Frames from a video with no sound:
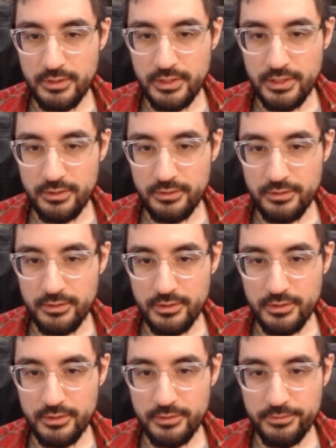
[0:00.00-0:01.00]
And
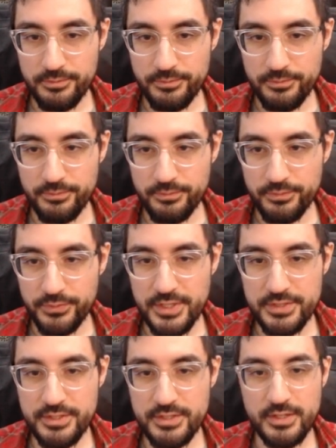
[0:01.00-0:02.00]

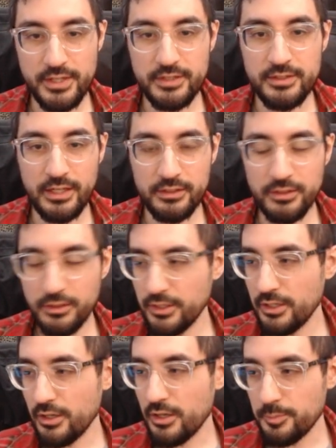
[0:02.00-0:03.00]
this is like
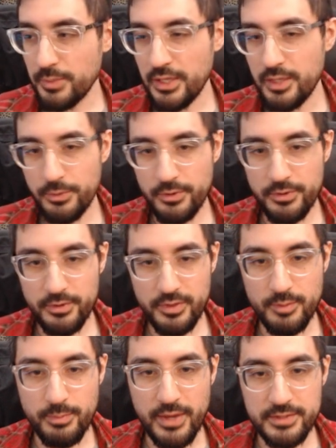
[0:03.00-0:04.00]
technically on paper
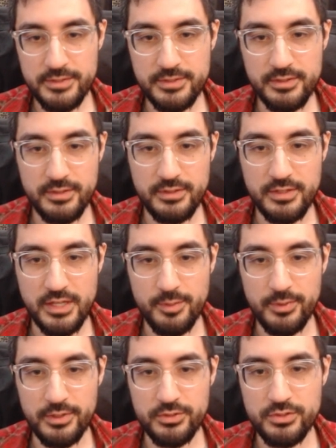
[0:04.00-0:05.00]
the best
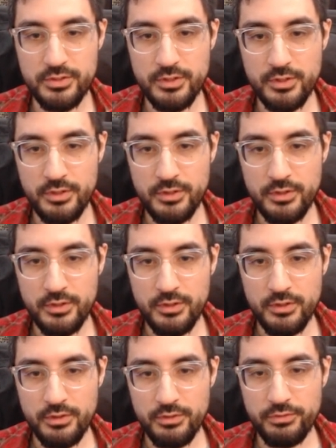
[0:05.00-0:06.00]
damage
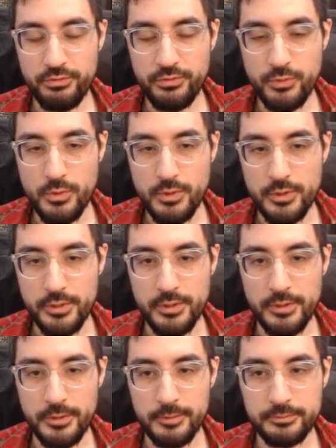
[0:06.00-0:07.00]

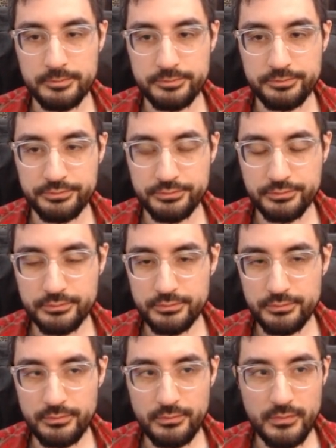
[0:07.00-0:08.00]
for
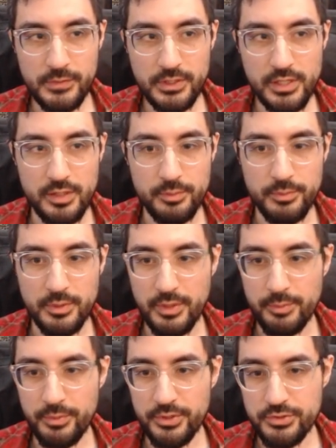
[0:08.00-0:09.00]

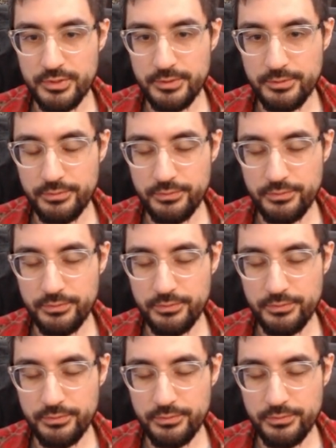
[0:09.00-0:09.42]
my budget.